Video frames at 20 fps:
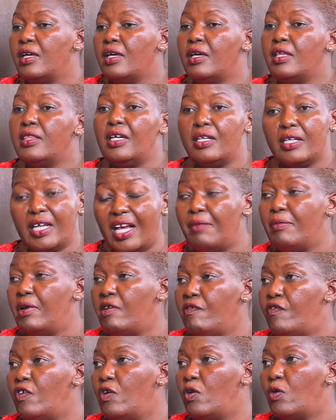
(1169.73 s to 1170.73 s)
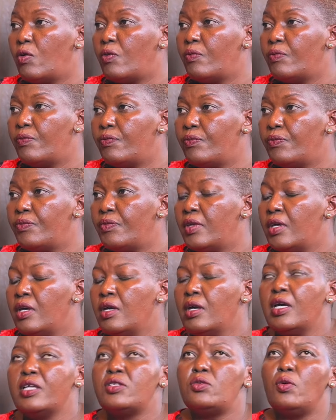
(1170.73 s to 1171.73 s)
Then come and follow.
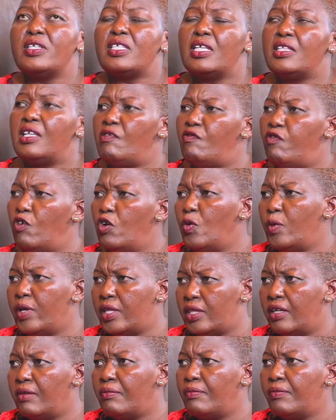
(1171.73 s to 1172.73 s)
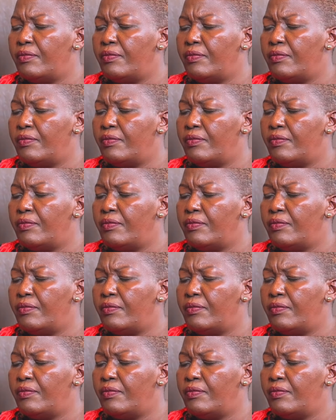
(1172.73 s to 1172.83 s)
And so I started following them.